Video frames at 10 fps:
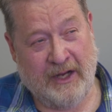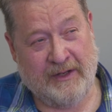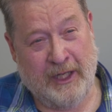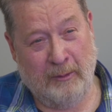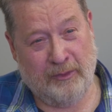
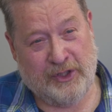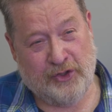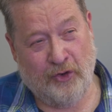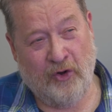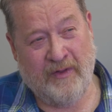help
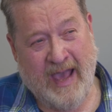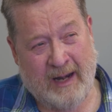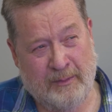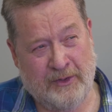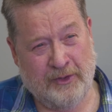restore that
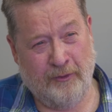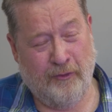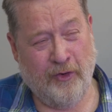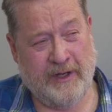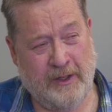up until
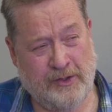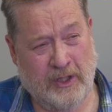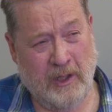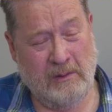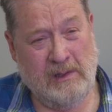4 years
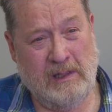ago,